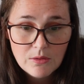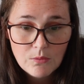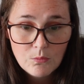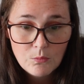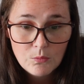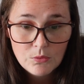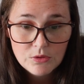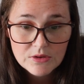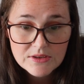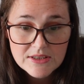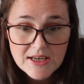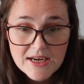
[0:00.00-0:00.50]

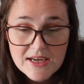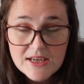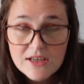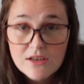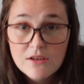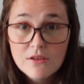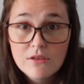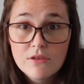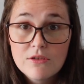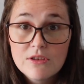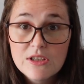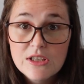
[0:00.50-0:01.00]
will take
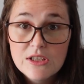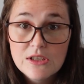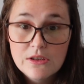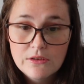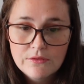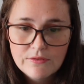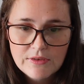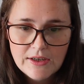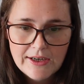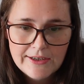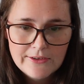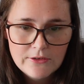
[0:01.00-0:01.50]
you through to your
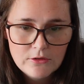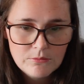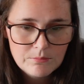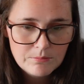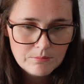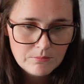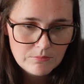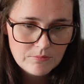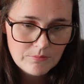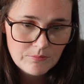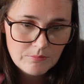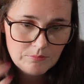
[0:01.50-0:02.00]
final
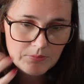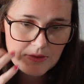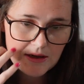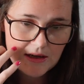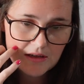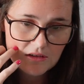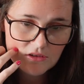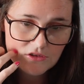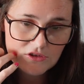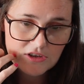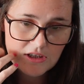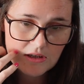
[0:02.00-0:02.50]

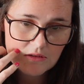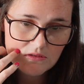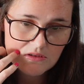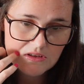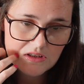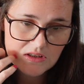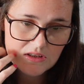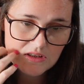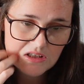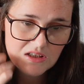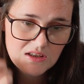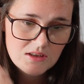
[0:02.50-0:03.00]
pair of
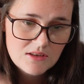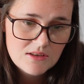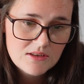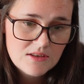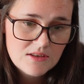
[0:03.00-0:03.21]
trousers.